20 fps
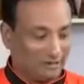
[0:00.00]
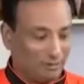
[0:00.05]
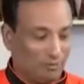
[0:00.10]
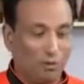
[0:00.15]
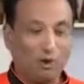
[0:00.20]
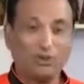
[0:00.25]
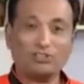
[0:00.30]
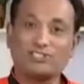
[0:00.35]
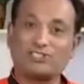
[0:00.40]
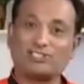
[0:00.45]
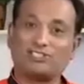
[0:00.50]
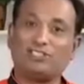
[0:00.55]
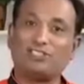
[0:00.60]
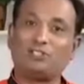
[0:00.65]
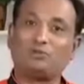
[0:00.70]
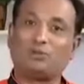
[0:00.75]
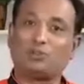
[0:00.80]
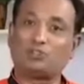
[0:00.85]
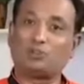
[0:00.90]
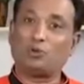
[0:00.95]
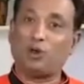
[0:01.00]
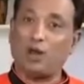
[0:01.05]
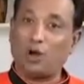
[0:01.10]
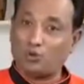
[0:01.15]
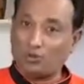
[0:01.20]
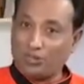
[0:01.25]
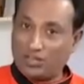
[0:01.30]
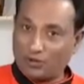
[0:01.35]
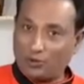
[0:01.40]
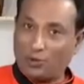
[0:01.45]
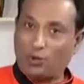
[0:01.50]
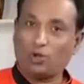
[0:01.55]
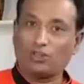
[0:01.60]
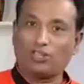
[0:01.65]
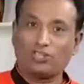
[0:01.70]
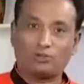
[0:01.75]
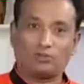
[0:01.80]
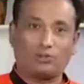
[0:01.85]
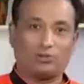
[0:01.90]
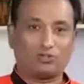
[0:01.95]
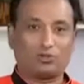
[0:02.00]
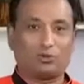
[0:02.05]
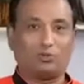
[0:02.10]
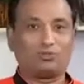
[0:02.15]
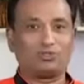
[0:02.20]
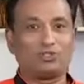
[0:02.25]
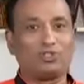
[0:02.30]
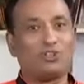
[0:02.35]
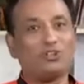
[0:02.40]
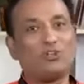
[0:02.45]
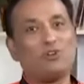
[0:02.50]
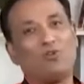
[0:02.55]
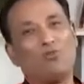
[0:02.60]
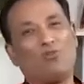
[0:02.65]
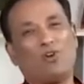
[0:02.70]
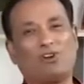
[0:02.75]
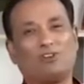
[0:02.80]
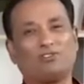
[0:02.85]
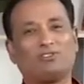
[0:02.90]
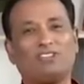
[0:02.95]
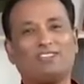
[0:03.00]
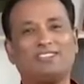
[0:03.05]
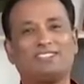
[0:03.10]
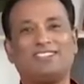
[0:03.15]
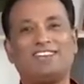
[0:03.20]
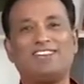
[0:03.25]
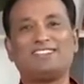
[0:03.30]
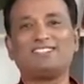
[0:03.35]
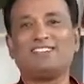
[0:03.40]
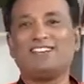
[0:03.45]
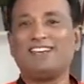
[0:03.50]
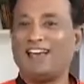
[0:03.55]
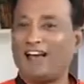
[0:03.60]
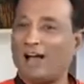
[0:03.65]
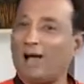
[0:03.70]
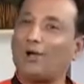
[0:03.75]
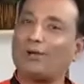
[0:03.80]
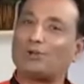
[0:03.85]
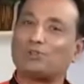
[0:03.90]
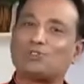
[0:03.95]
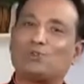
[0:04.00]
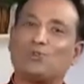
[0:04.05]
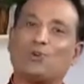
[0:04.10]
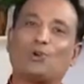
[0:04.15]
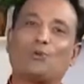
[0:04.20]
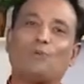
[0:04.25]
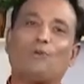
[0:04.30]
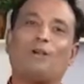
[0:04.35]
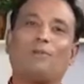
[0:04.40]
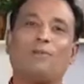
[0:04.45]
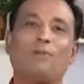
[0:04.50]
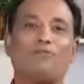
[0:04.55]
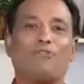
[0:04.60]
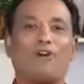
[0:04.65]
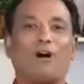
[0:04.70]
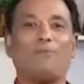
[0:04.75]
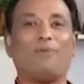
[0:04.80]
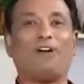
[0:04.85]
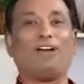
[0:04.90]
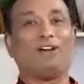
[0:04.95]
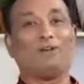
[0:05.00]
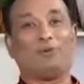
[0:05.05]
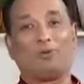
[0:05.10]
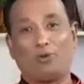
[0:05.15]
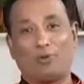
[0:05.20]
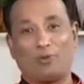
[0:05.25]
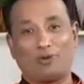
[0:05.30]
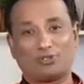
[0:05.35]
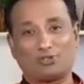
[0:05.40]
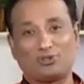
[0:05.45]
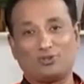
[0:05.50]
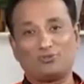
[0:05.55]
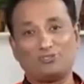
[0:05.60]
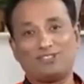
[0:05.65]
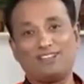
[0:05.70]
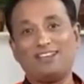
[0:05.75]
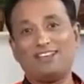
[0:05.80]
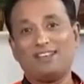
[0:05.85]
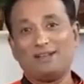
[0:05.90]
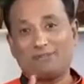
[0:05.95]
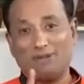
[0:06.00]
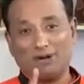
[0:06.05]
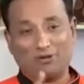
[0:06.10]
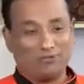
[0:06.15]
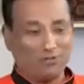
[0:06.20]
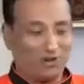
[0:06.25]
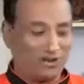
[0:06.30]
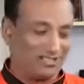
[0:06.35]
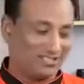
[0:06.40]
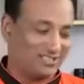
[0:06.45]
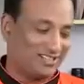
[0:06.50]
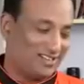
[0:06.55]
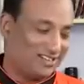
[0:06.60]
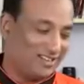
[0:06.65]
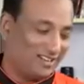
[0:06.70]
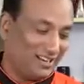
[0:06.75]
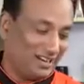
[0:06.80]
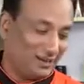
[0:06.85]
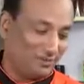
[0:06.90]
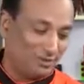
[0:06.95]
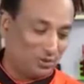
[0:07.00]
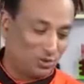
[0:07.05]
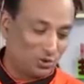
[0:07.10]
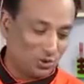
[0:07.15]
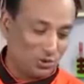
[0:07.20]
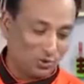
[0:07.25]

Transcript: process these mushrooms, how they grow these mushrooms. One of these days, I also want to become a farmer and grow mushrooms. But first, let me show